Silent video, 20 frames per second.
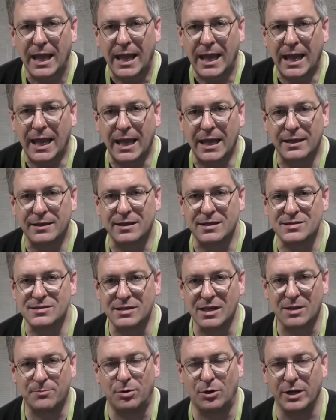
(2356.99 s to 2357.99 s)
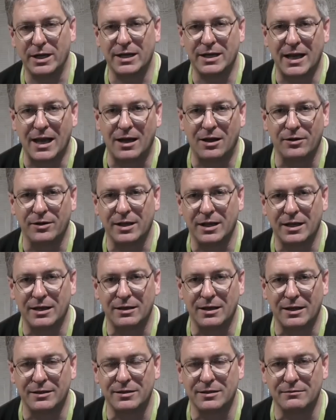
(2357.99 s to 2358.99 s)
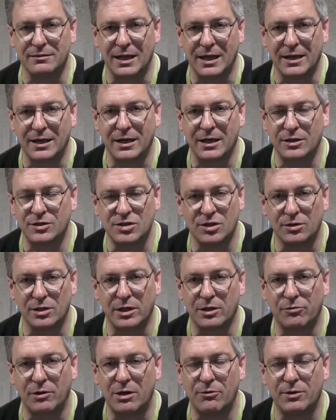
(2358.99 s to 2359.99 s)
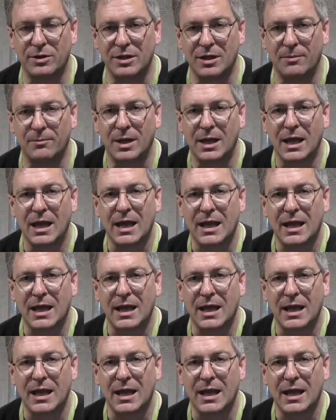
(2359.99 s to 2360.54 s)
And as Nick pointed out, and I totally agree with him,